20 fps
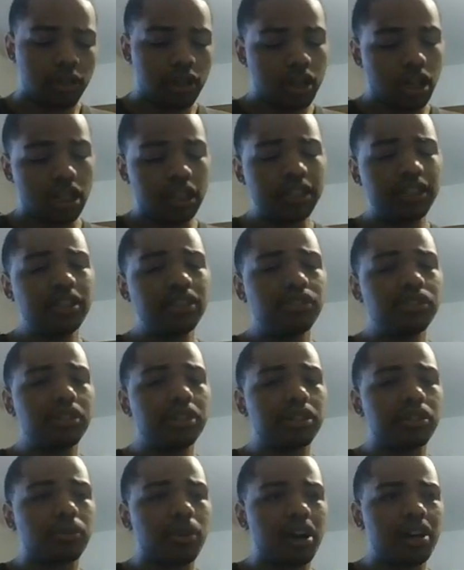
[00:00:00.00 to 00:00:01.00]
I listen to the
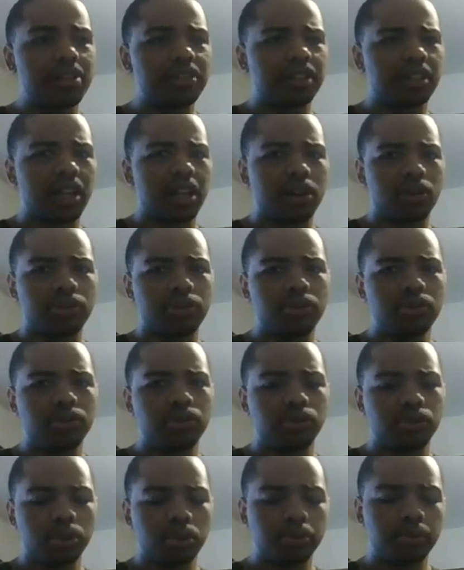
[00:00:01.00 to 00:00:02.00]
credits a lot on
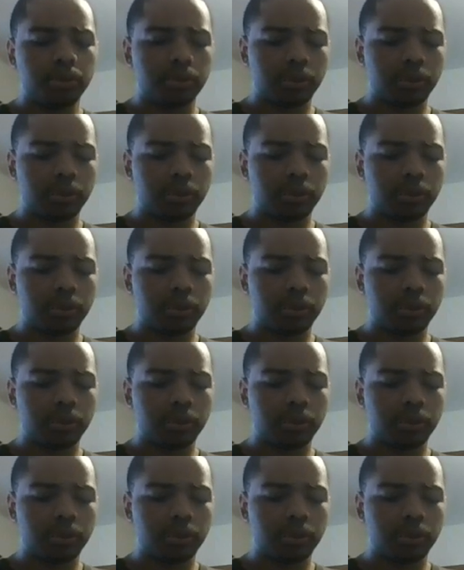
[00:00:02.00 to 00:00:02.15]
YouTube.